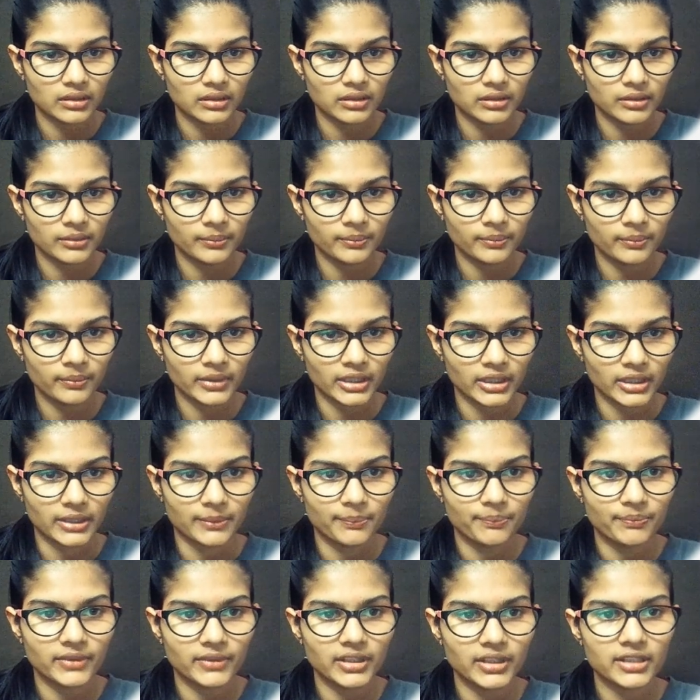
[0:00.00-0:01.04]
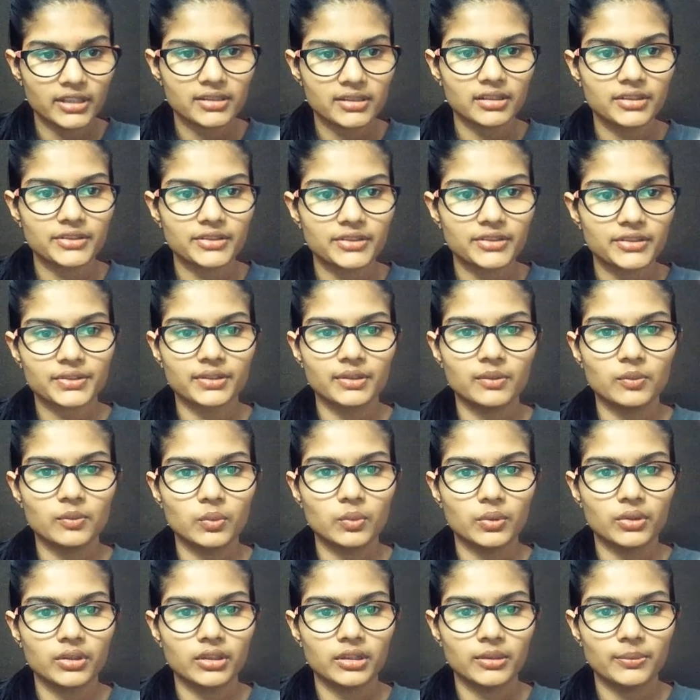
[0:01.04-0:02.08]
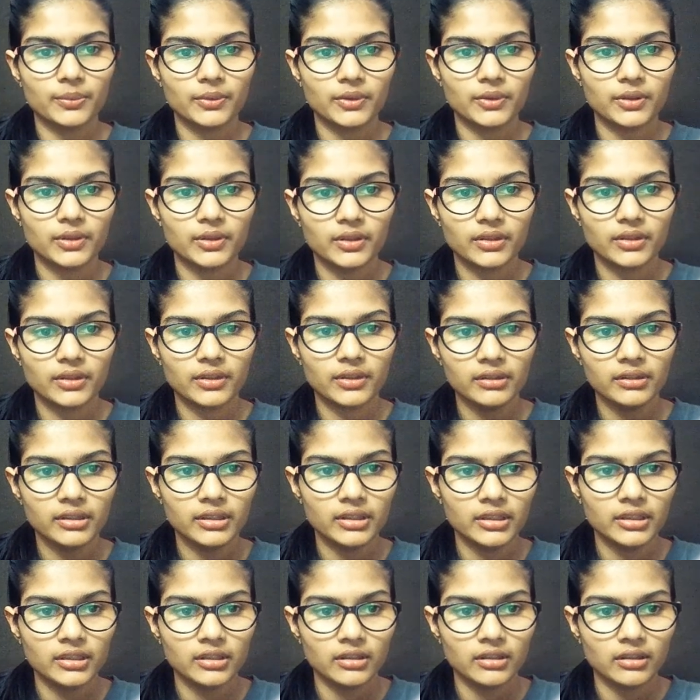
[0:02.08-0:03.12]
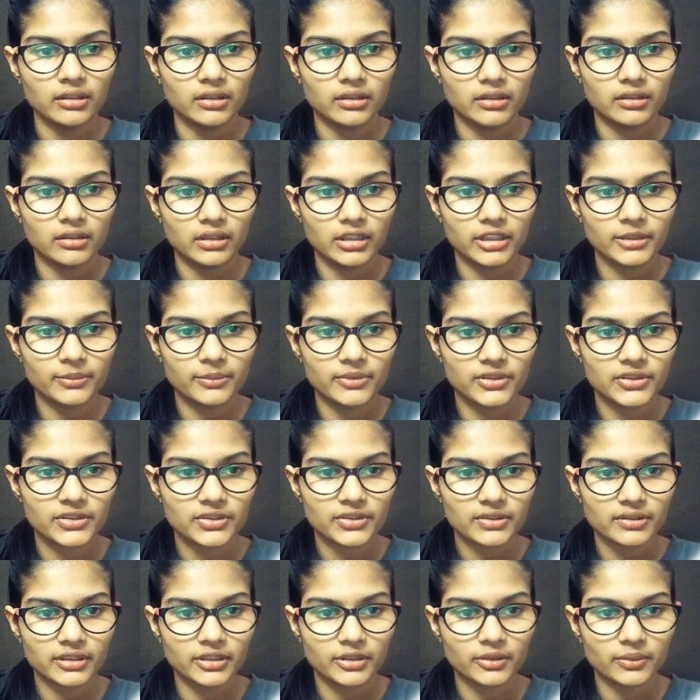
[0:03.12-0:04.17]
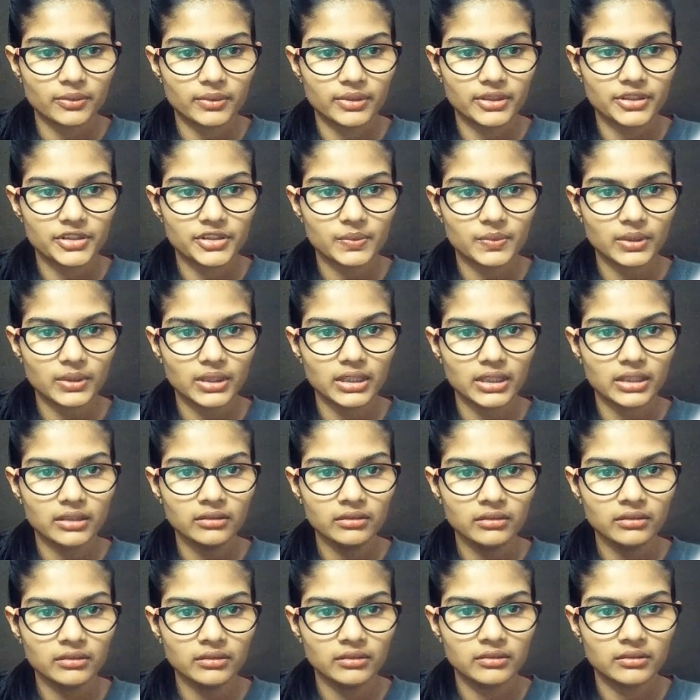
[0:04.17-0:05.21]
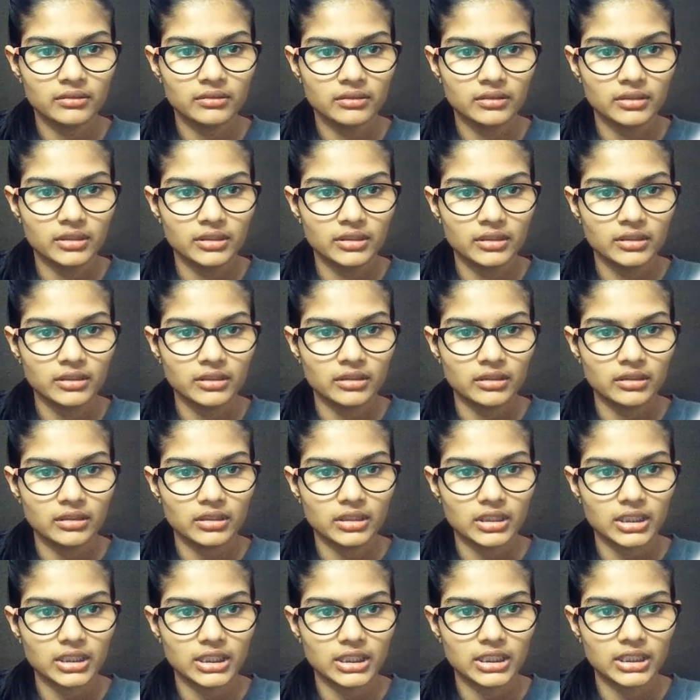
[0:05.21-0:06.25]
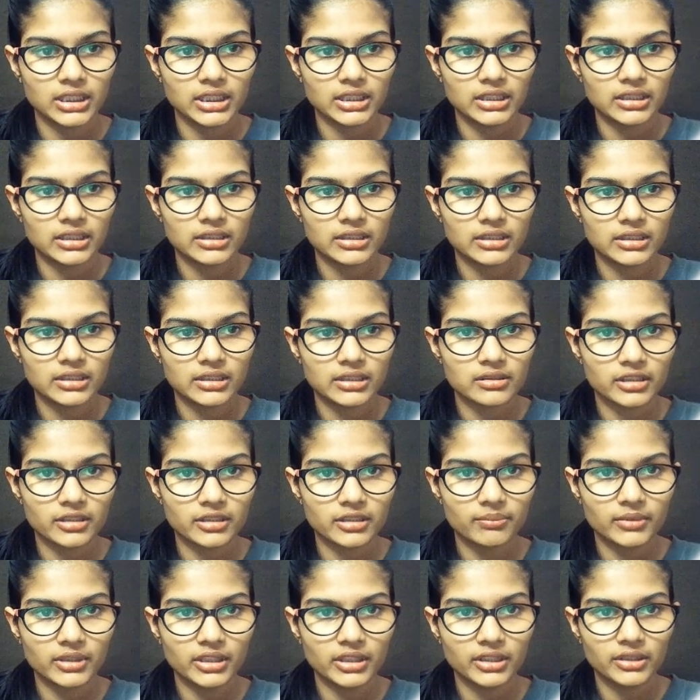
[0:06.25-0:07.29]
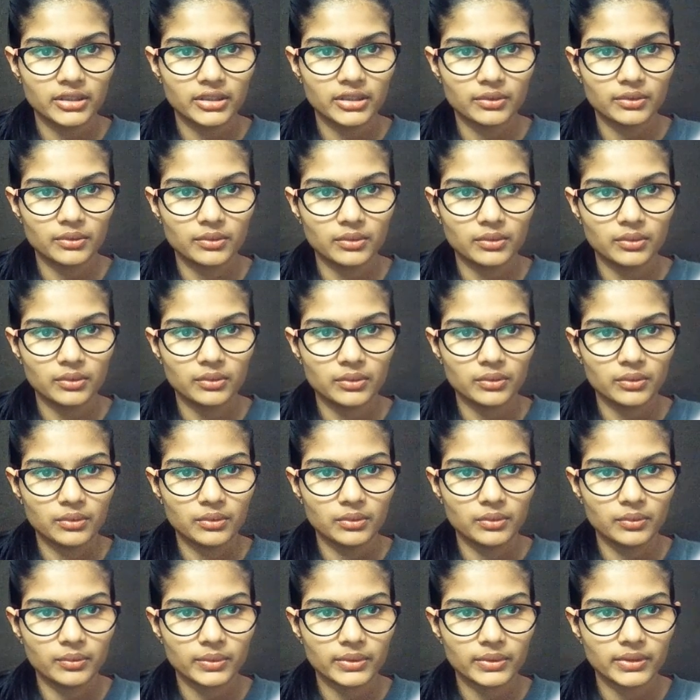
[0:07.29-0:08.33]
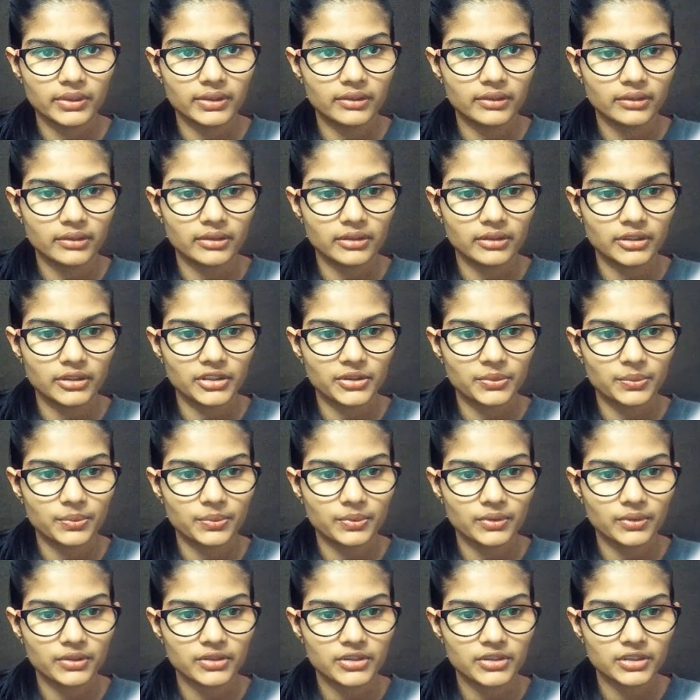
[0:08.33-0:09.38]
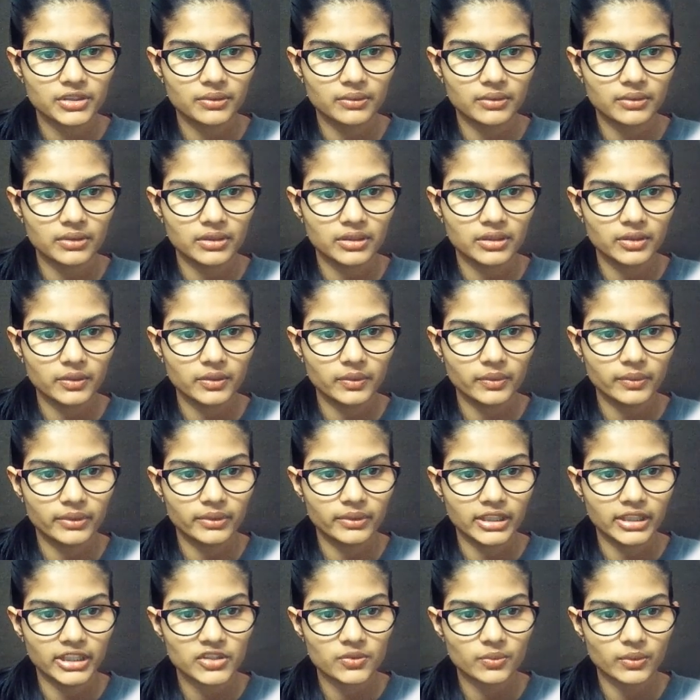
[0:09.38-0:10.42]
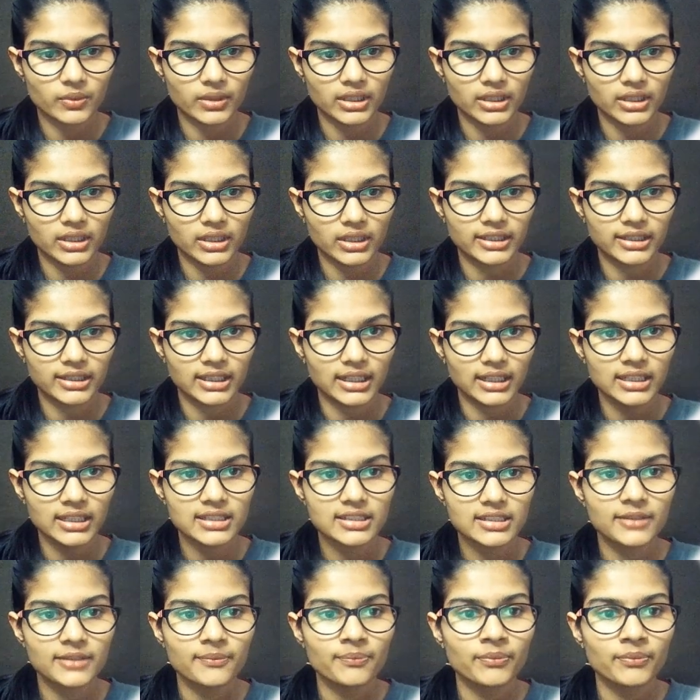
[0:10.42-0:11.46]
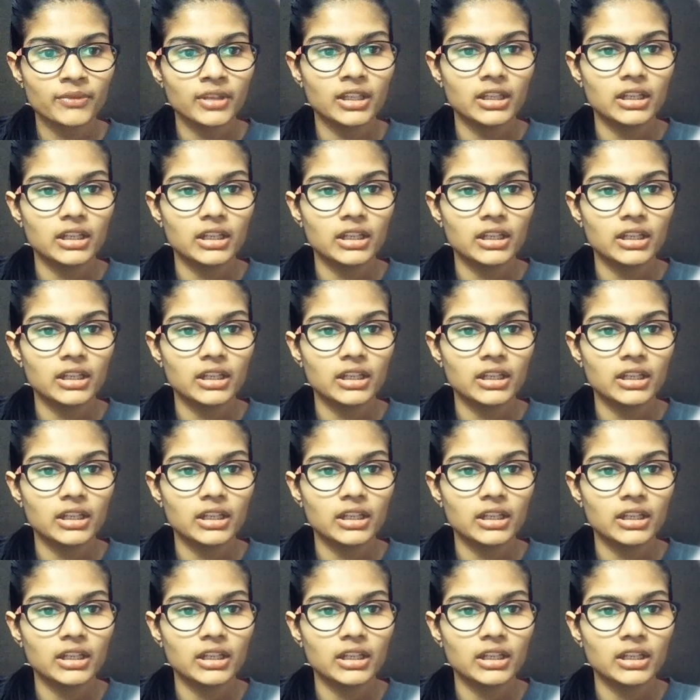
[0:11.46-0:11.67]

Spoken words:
Yeah, Excel is going to work upon. Or let me just click over this one. And let me go over this particular next one like that.